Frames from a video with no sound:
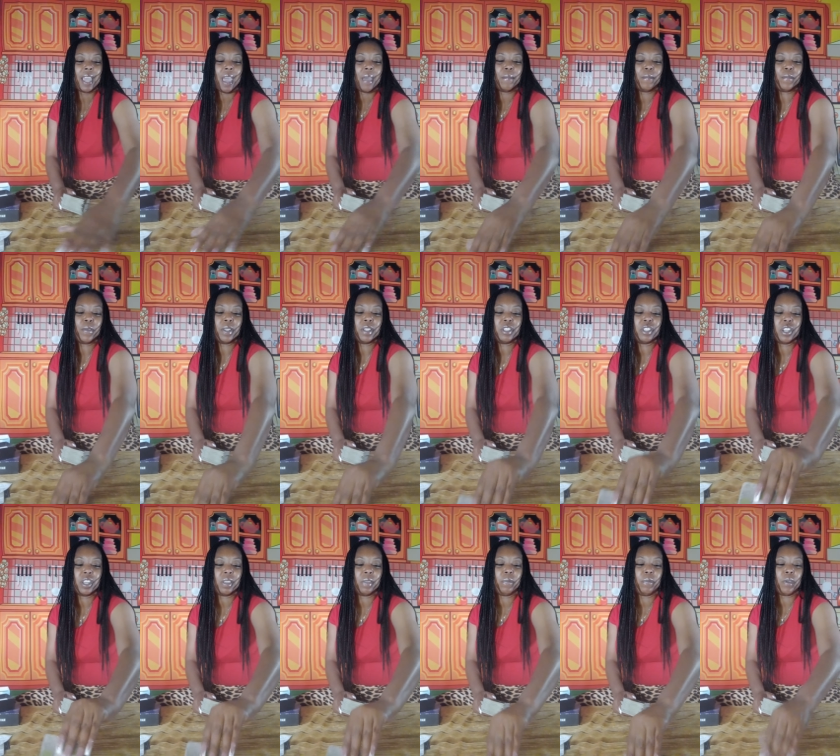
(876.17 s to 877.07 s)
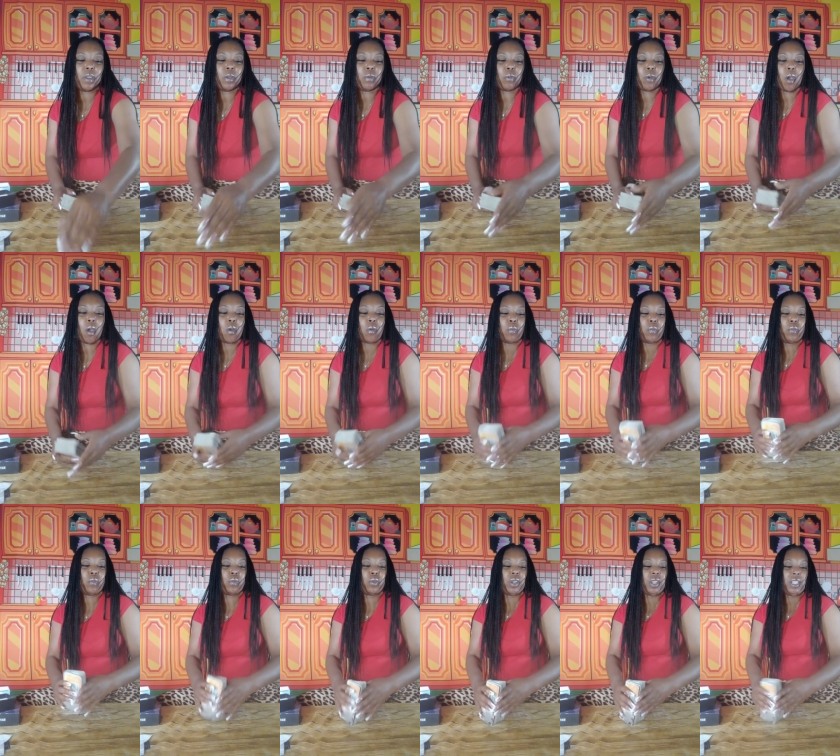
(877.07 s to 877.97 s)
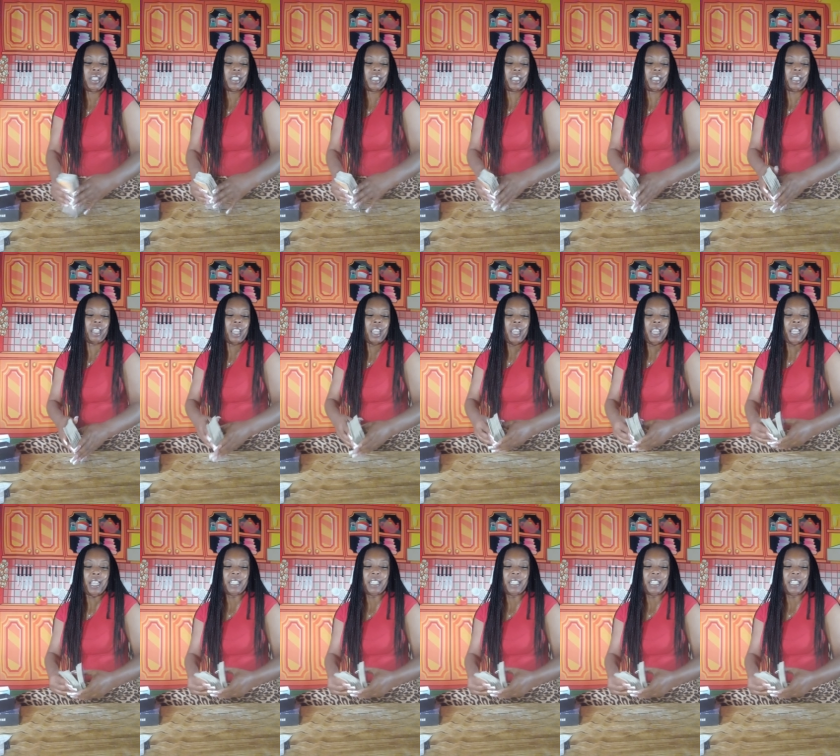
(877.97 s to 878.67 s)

got for each other for the wrong reason.